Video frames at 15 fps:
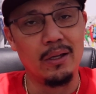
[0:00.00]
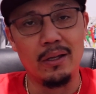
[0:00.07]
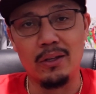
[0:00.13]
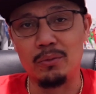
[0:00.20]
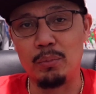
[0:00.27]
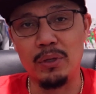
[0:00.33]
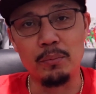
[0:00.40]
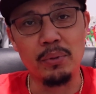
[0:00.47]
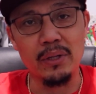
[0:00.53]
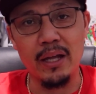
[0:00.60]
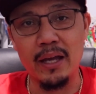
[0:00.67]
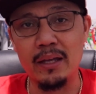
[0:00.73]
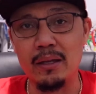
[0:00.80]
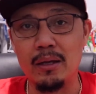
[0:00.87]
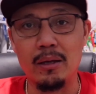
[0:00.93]
he's been
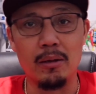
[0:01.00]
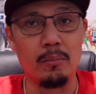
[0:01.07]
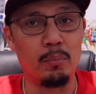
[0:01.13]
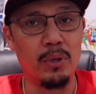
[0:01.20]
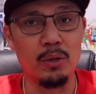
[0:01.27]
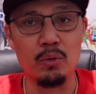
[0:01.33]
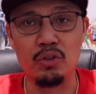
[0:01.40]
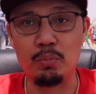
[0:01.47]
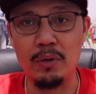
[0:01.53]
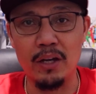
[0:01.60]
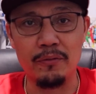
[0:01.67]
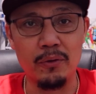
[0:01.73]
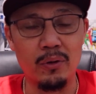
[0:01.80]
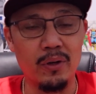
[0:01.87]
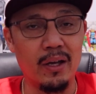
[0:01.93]
polite, been
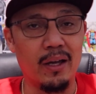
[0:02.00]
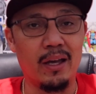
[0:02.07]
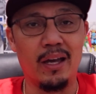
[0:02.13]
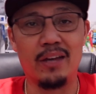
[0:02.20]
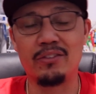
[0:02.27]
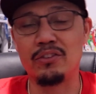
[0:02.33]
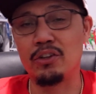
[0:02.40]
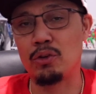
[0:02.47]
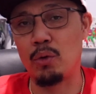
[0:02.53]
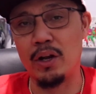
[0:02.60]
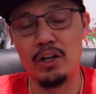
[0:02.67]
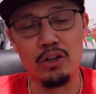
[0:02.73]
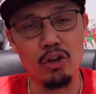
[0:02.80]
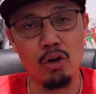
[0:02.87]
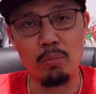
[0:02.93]
respectful, hasn't
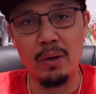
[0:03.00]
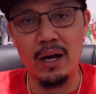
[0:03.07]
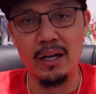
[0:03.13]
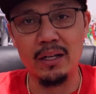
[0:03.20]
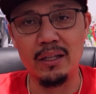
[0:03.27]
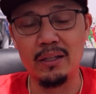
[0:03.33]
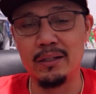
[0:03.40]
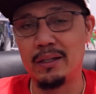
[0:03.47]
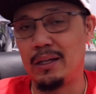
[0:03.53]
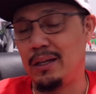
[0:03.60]
degraded nobody.